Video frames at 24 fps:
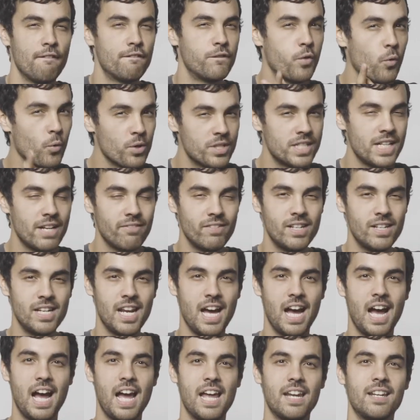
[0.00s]

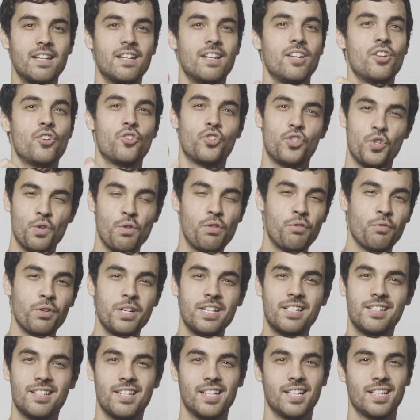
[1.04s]

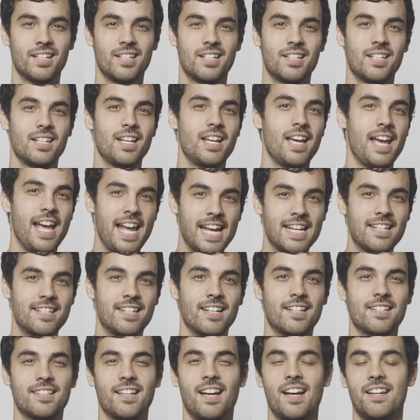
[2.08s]

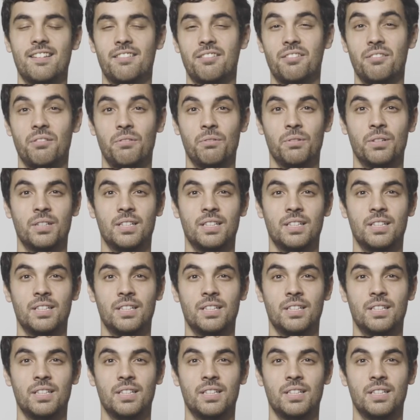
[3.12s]
479-236-8692.